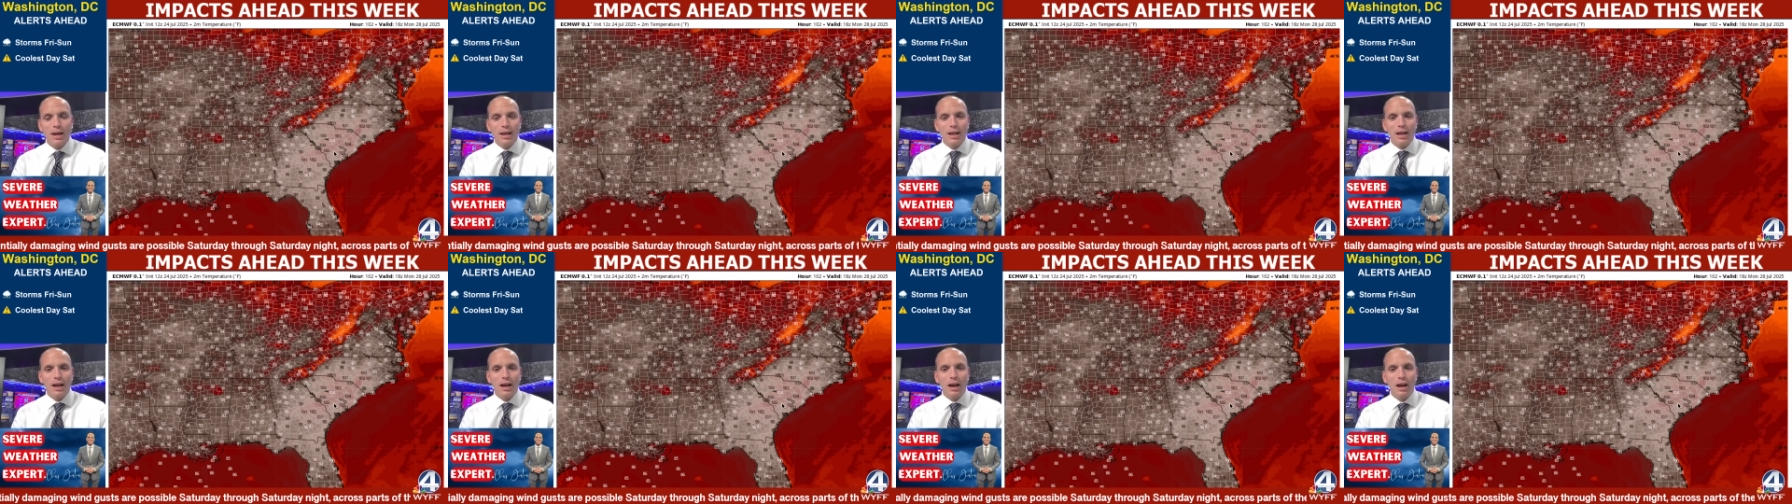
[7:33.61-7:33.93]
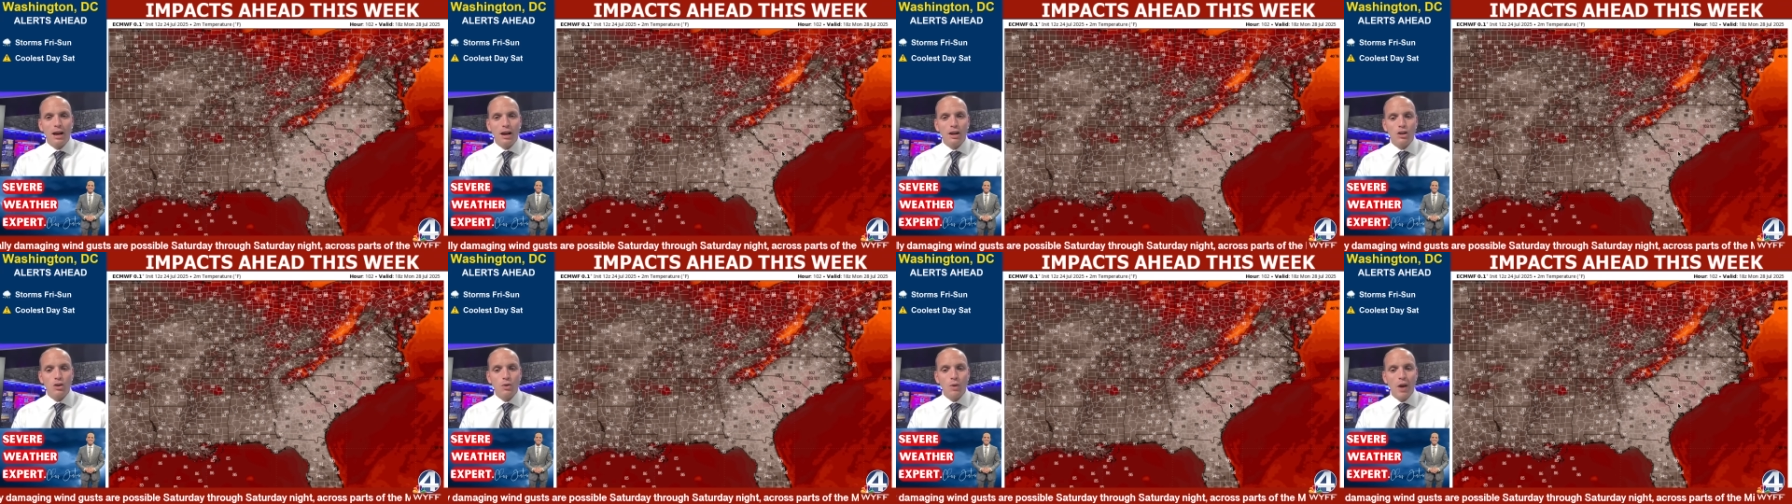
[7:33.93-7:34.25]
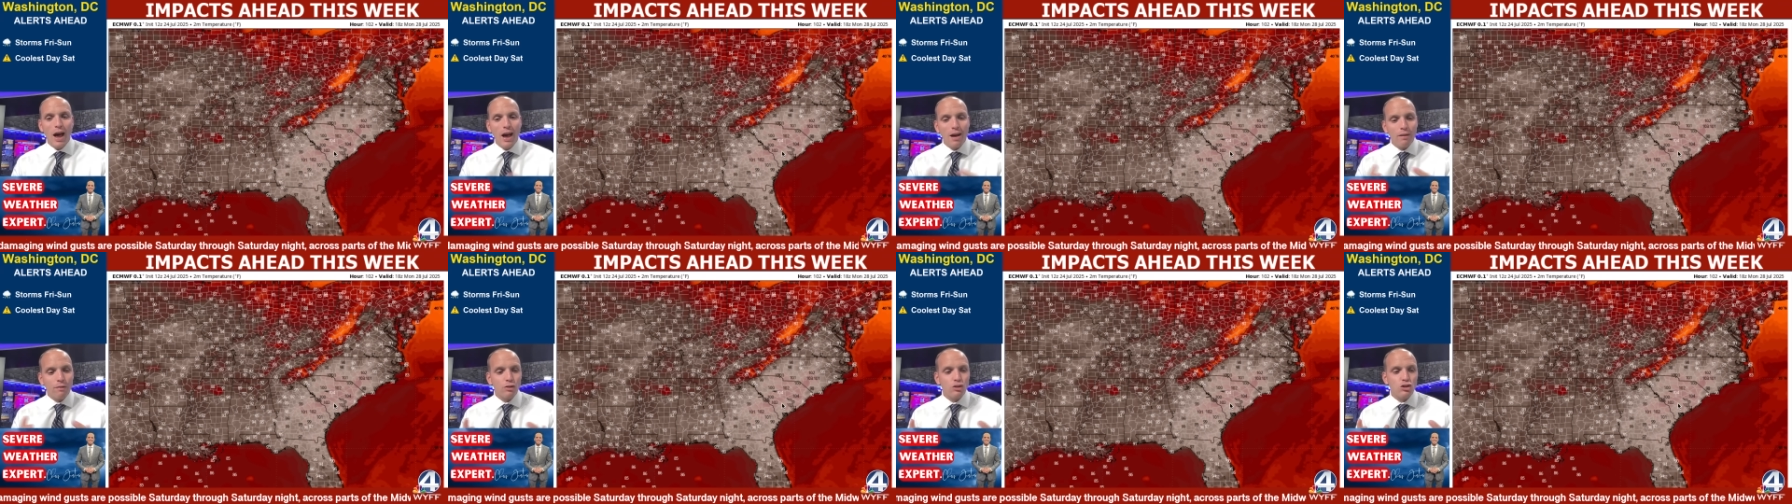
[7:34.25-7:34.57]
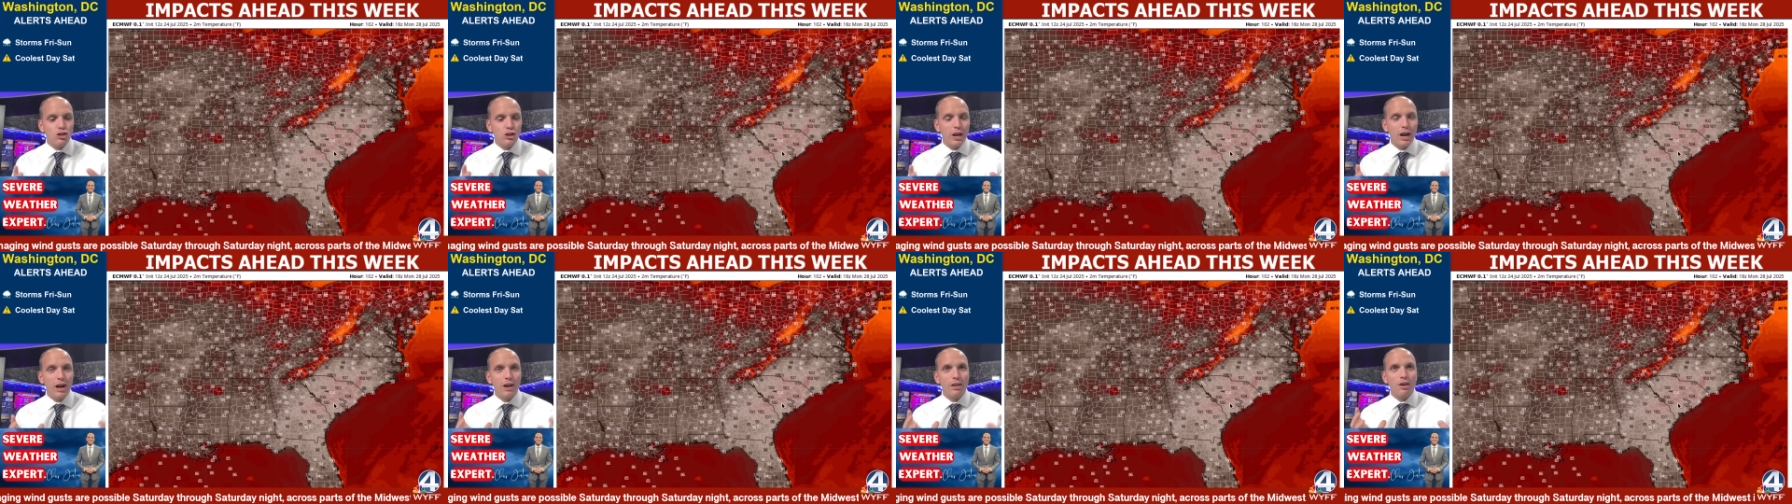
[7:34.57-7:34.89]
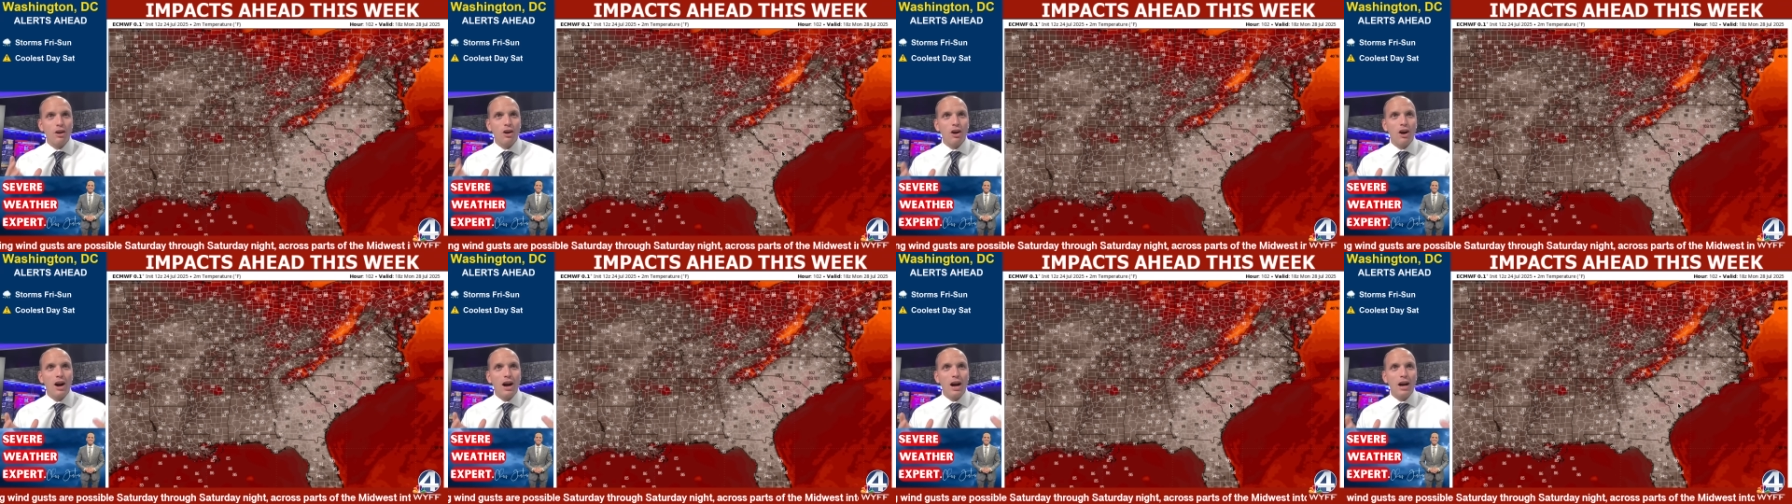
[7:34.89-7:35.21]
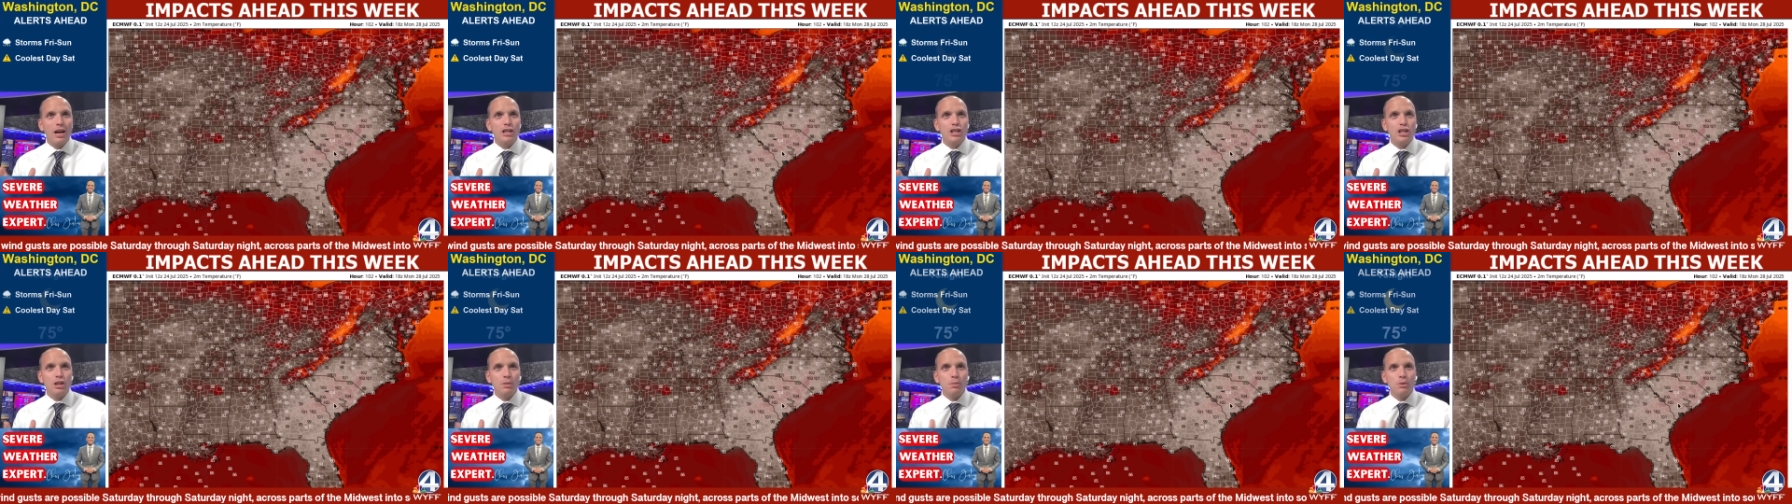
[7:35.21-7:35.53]
uh, you average together our
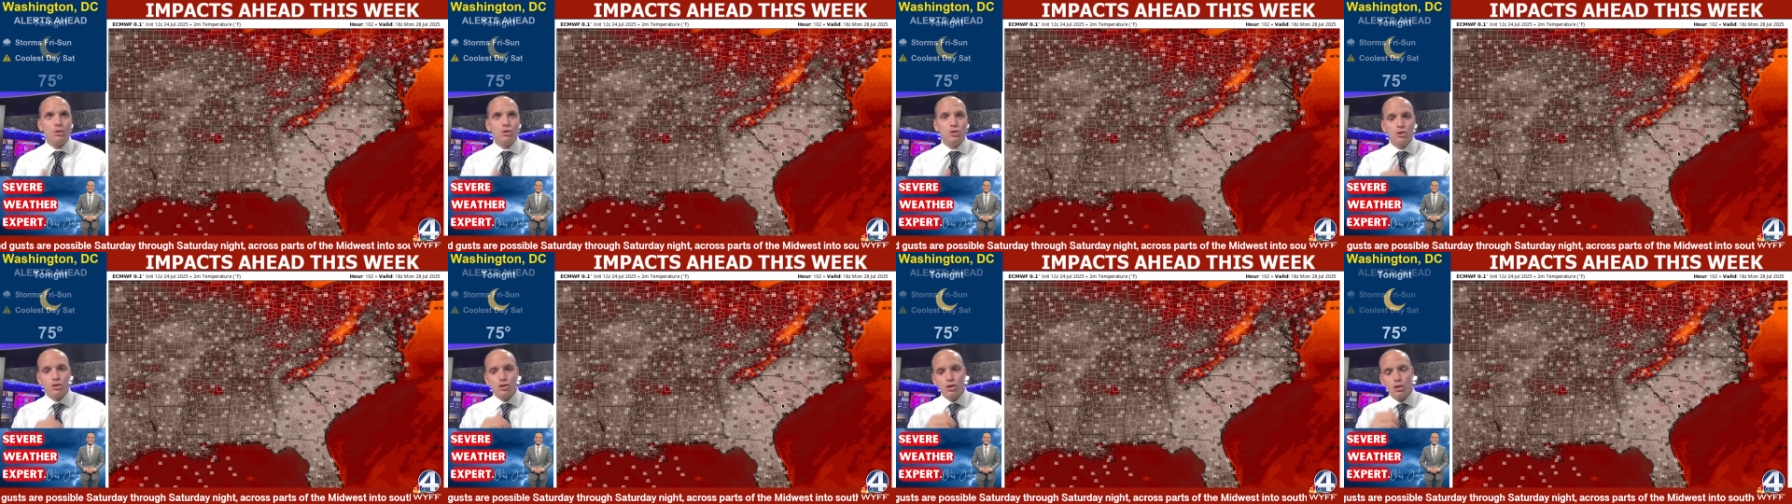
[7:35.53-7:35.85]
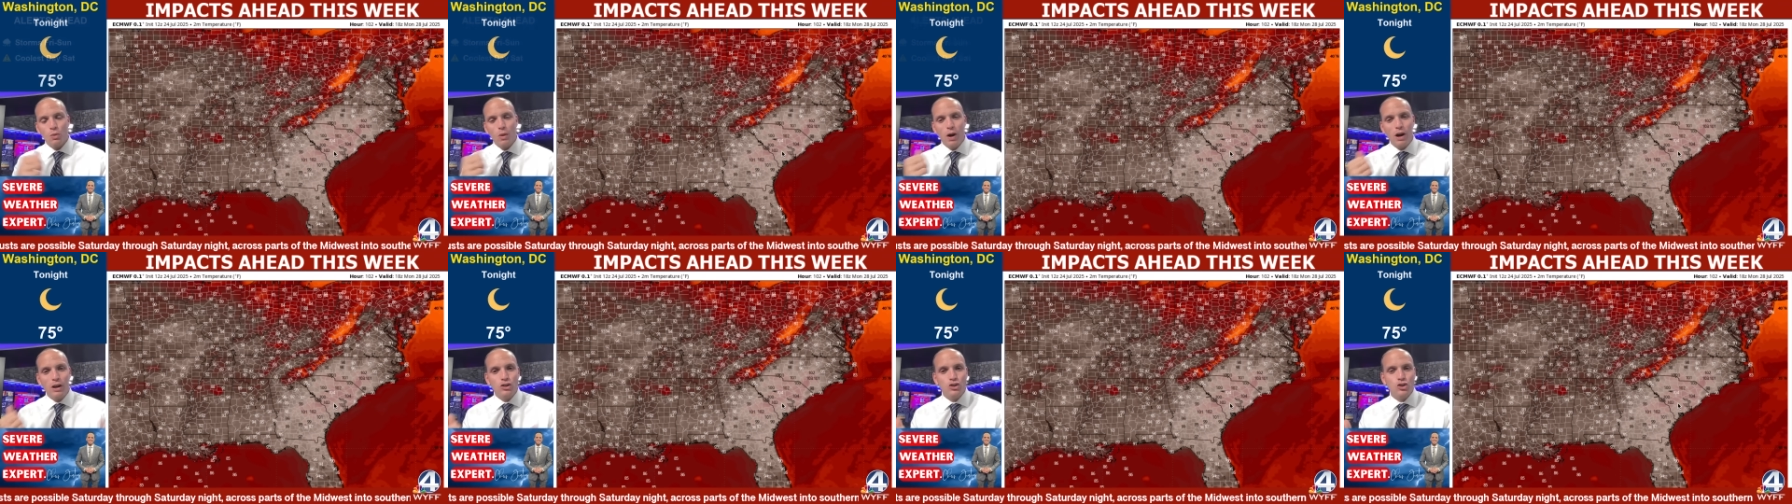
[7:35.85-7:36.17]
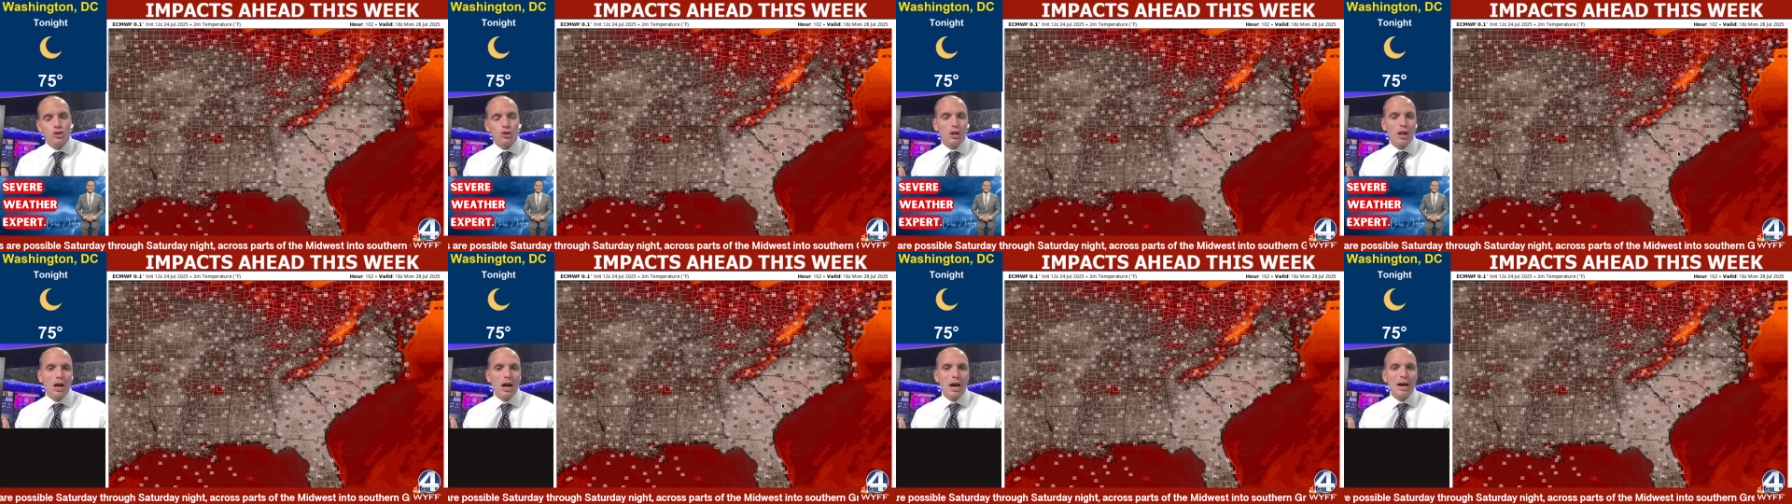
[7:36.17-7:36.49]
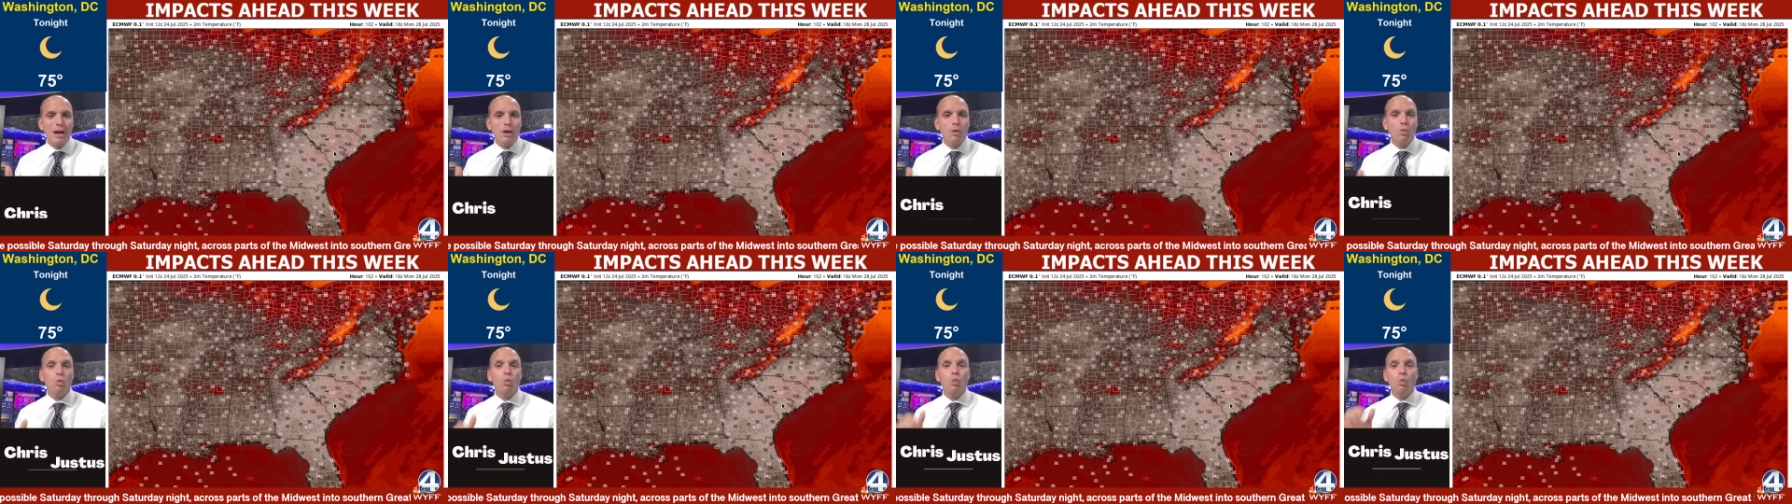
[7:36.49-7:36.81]
high temperatures throughout July.